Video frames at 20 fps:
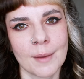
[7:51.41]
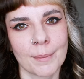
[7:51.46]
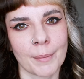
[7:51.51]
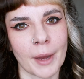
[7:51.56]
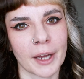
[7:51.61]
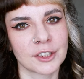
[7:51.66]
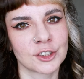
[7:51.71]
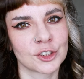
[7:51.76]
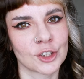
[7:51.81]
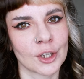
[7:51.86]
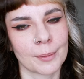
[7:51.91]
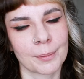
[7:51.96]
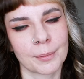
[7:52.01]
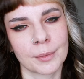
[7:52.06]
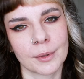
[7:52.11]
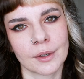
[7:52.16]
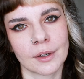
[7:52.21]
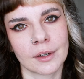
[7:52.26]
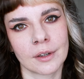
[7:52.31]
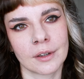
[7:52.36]
package
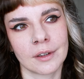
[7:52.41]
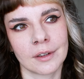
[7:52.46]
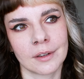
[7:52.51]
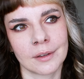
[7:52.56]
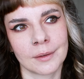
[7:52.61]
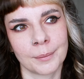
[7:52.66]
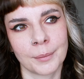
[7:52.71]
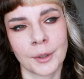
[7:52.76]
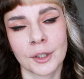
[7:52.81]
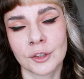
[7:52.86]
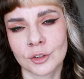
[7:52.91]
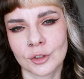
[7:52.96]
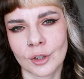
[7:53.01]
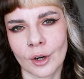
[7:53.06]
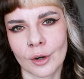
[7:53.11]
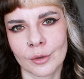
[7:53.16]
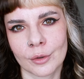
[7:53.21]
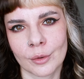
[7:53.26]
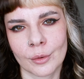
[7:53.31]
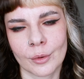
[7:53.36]
up
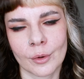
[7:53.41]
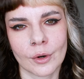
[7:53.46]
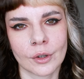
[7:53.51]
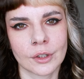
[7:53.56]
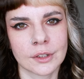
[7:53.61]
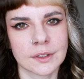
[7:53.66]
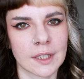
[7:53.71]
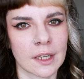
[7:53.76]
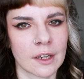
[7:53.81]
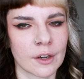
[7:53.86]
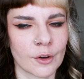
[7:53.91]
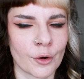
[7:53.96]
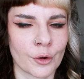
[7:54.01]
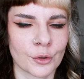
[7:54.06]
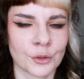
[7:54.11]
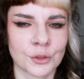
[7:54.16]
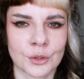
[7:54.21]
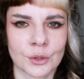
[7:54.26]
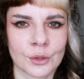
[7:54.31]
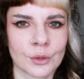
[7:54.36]
Patreon rewards and
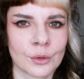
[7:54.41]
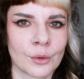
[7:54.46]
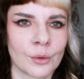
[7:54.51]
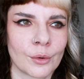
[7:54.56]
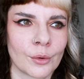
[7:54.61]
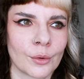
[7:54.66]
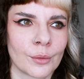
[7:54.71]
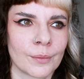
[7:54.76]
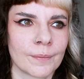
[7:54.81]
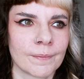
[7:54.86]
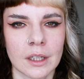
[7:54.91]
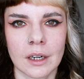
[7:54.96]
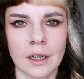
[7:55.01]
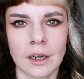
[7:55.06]
also